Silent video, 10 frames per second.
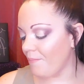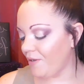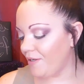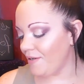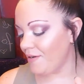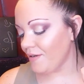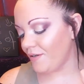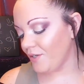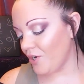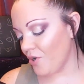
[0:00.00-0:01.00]
I'm gonna
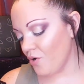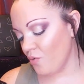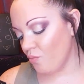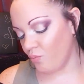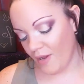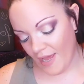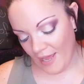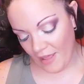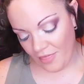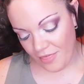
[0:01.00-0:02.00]
go
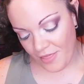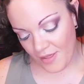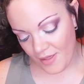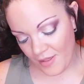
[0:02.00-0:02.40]
with